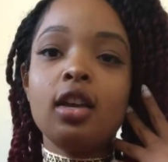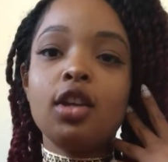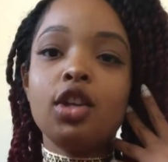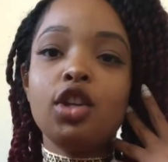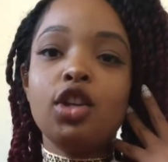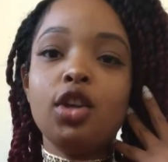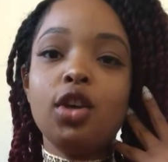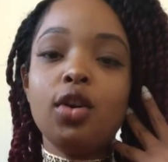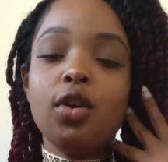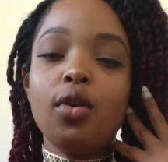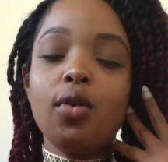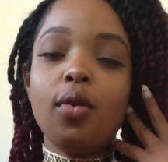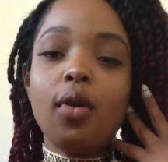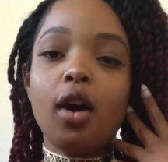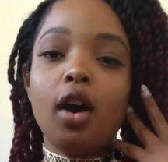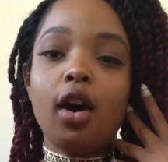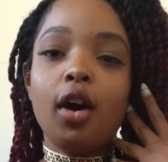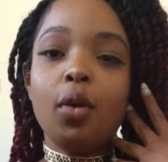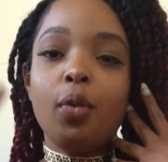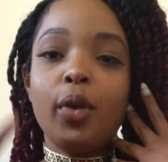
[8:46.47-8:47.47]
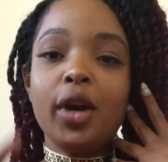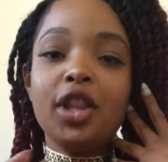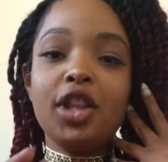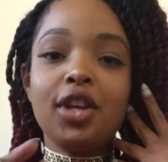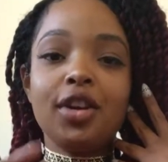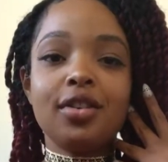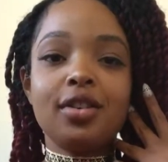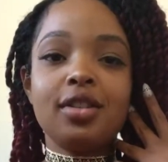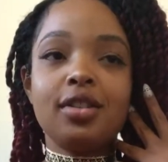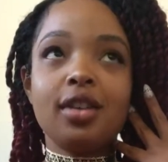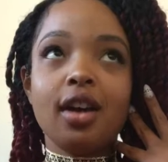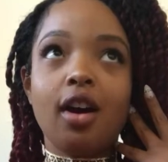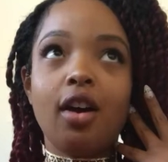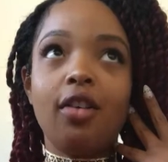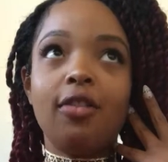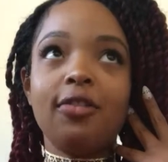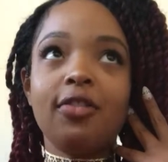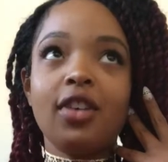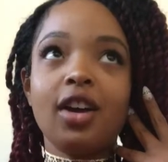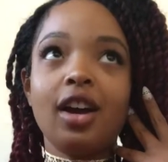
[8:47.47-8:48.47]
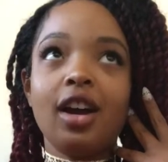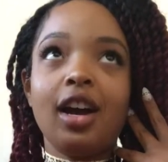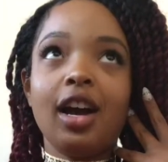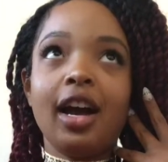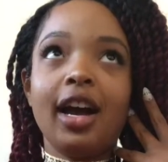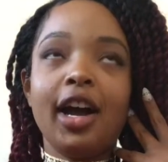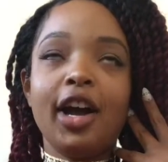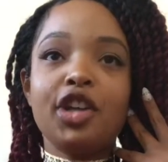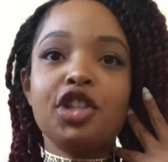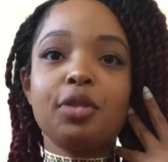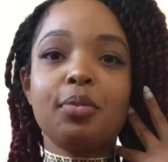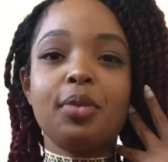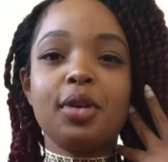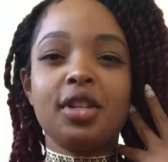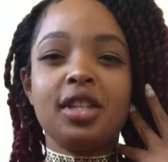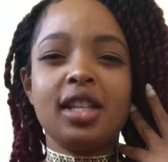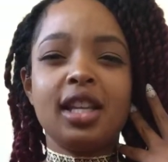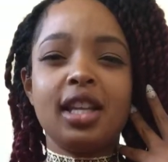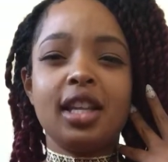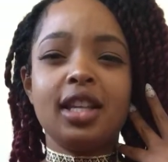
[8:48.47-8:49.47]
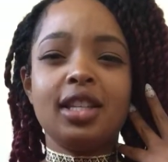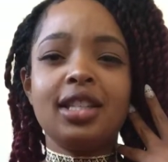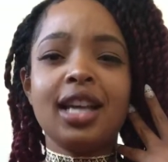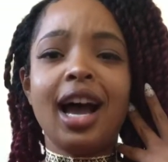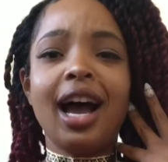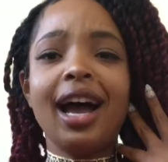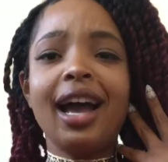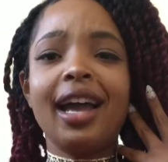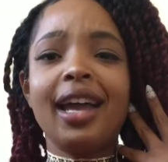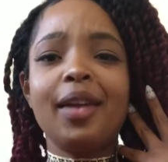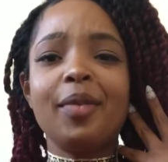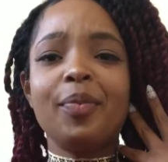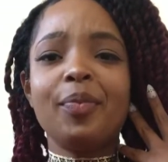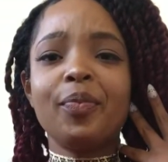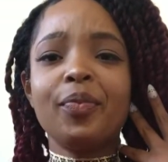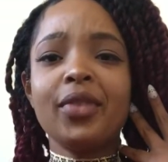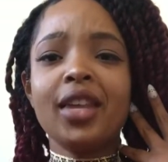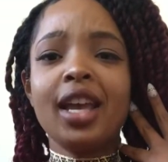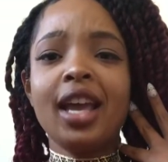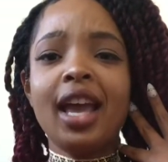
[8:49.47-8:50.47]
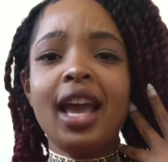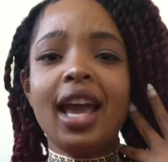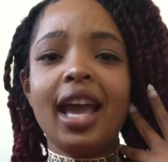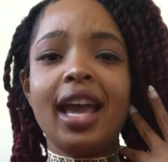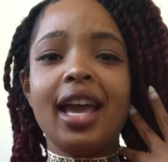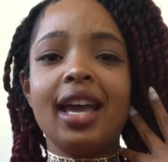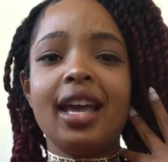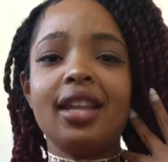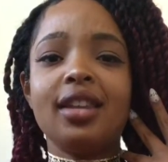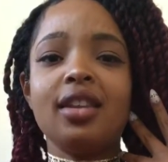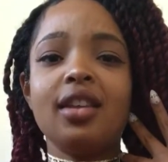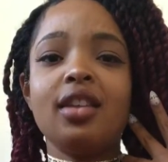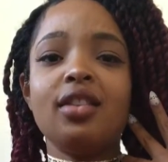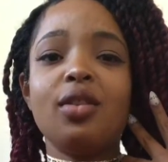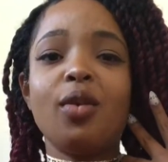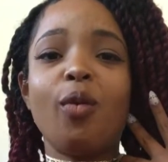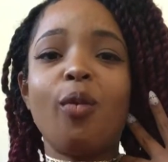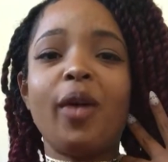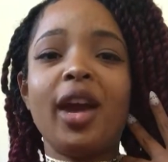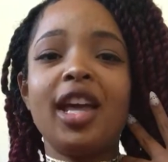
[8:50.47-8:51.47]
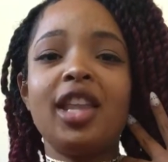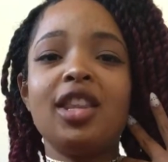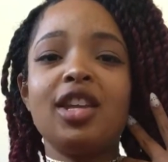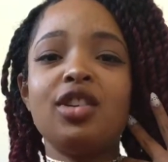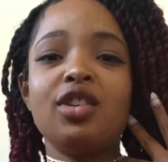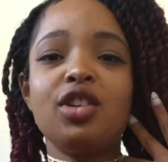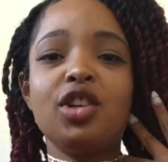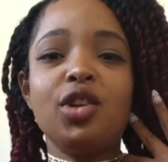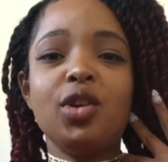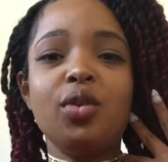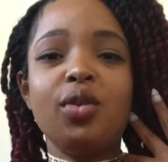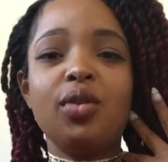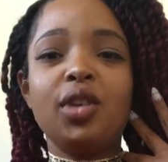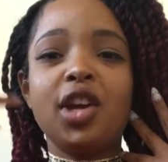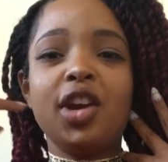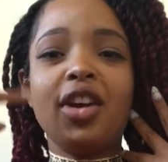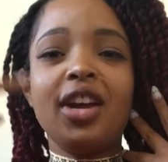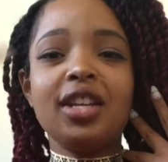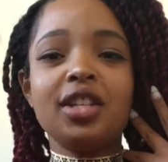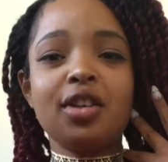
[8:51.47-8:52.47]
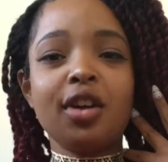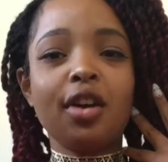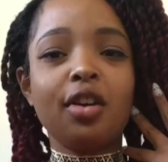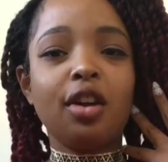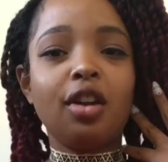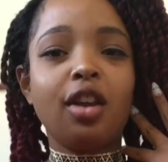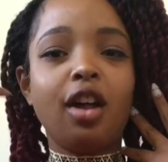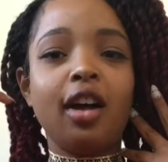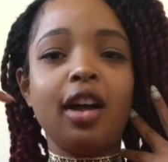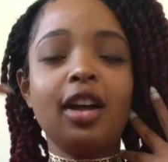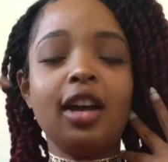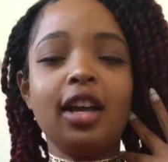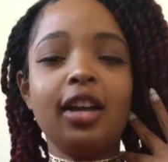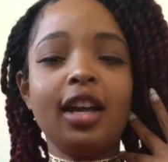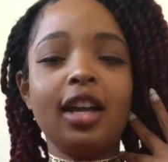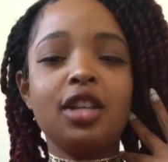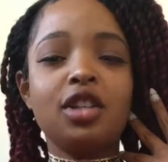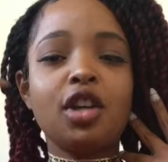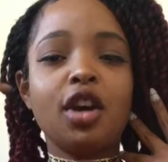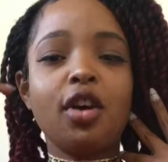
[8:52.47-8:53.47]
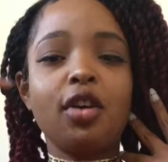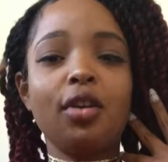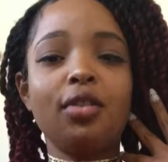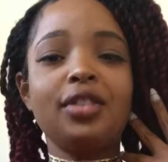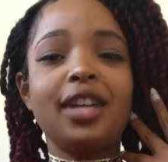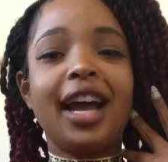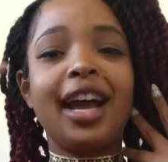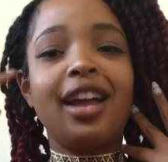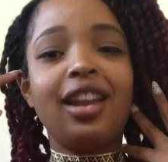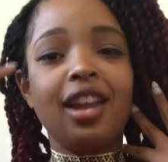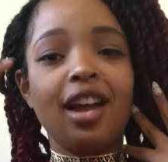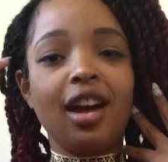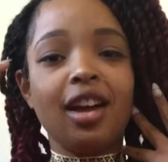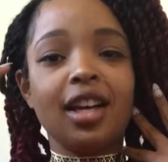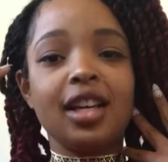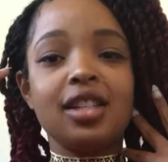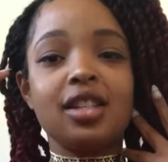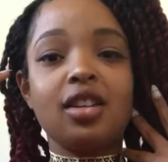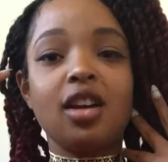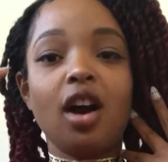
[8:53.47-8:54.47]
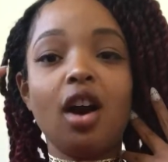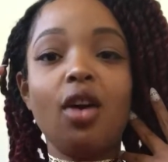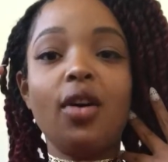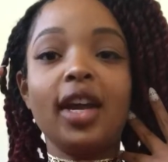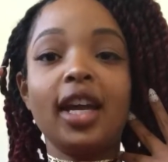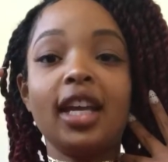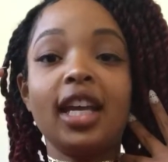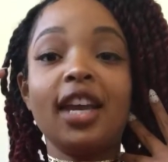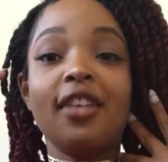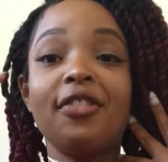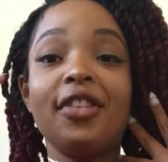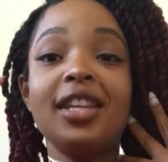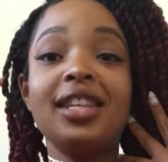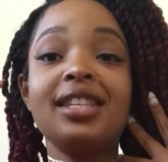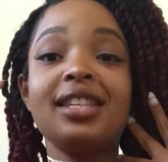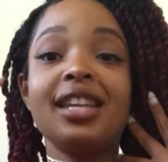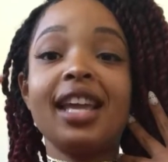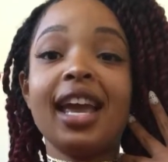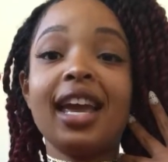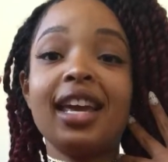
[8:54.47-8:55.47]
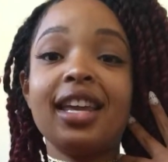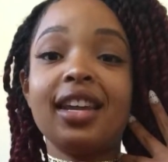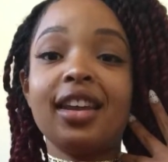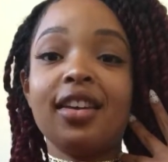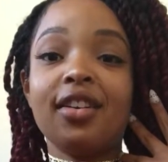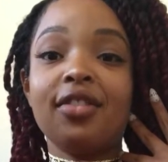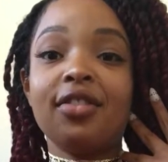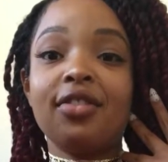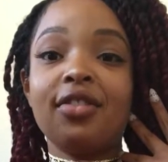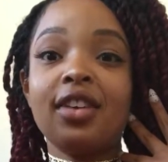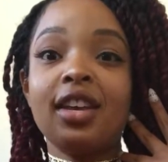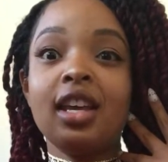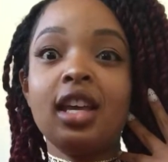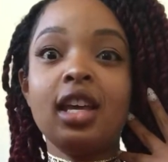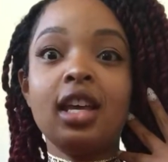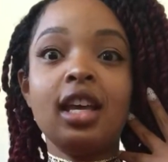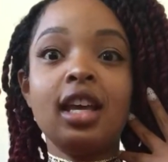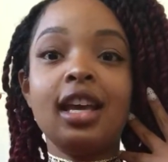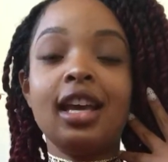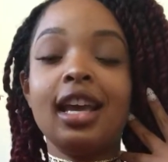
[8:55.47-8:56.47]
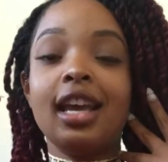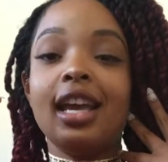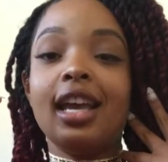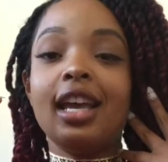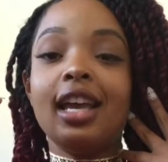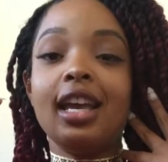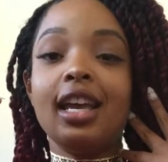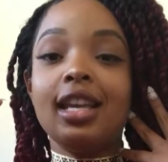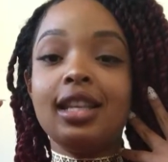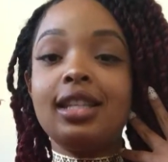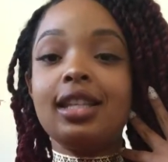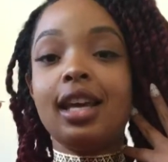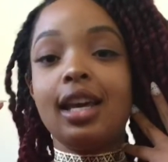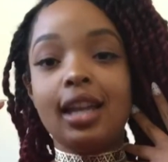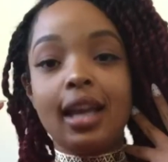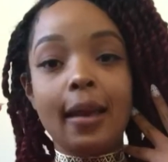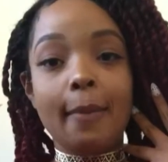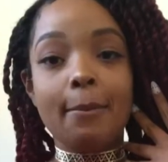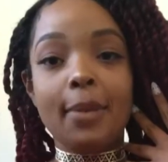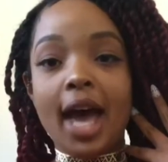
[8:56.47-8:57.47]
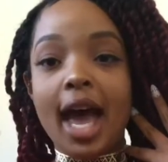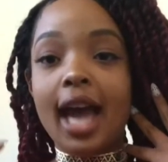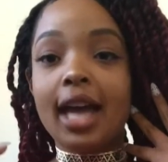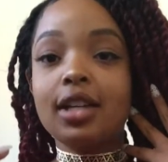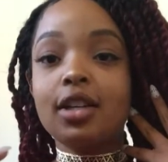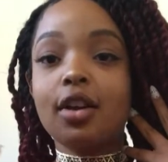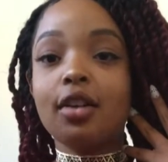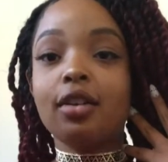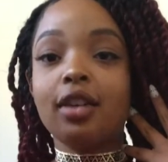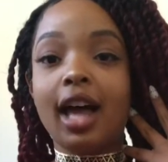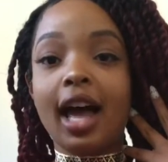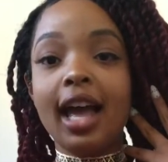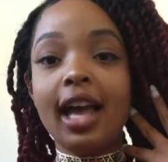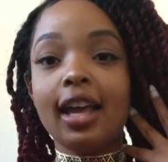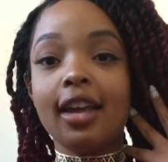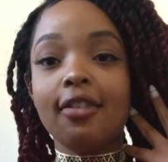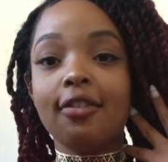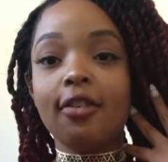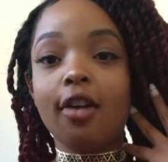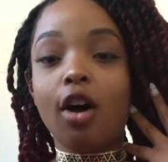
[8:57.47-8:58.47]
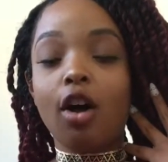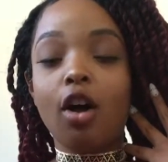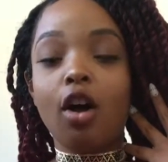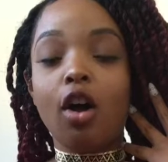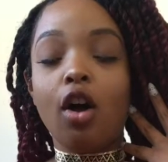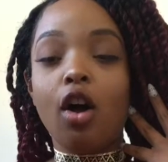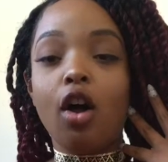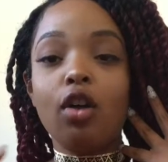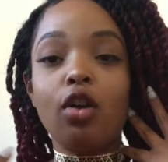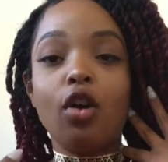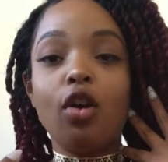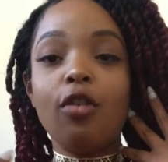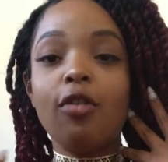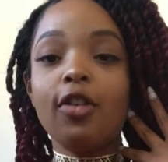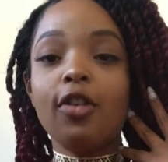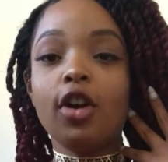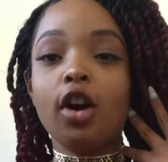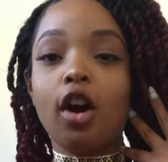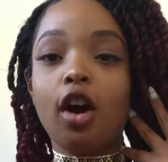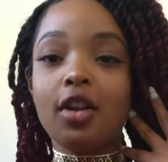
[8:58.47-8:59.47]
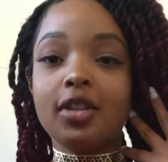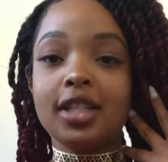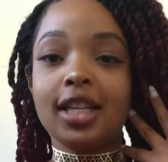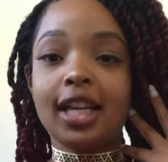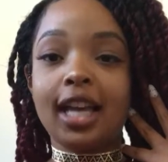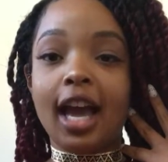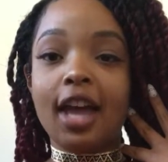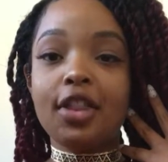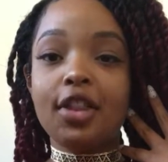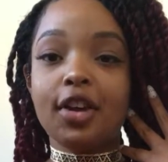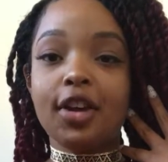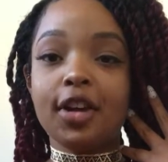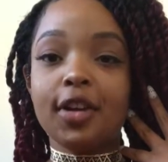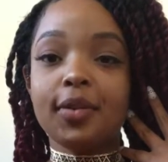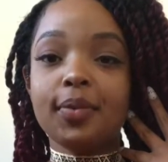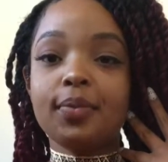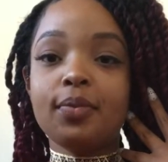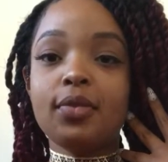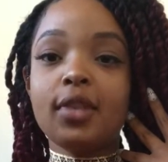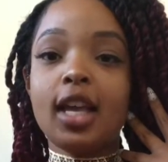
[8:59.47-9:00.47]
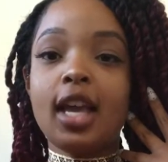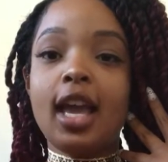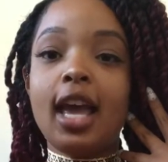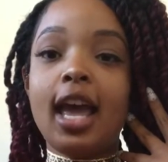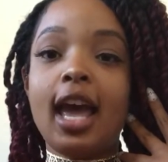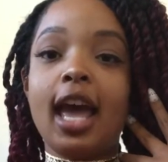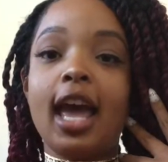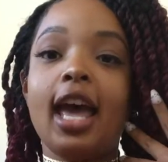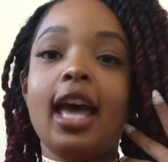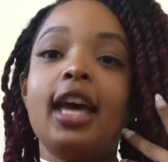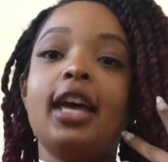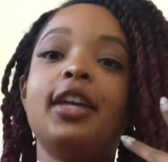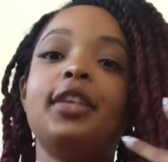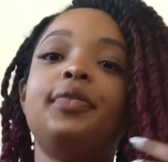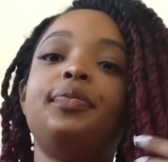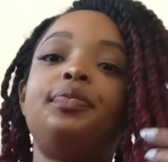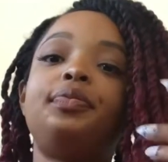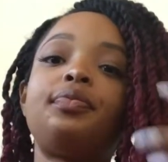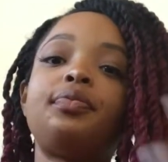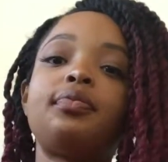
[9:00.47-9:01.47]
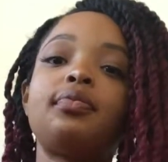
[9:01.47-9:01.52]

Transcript: you are with yourself 100% of the time. And the way that your internal dialogue is going, if it's negative, it's going to impact your life all over, all together. And,